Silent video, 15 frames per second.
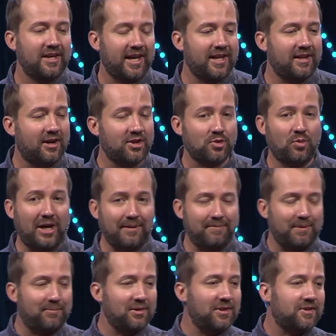and us white
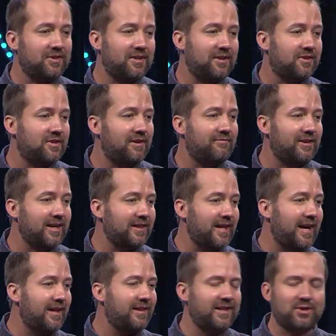people listen to stuff like
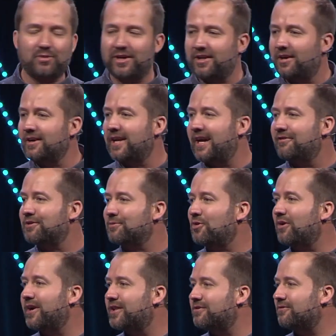that. That's why y'all gotta have some
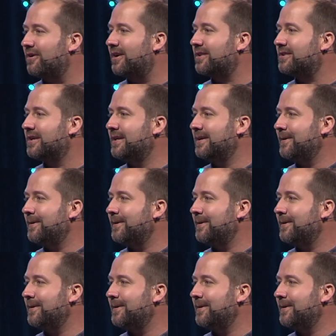grace for us.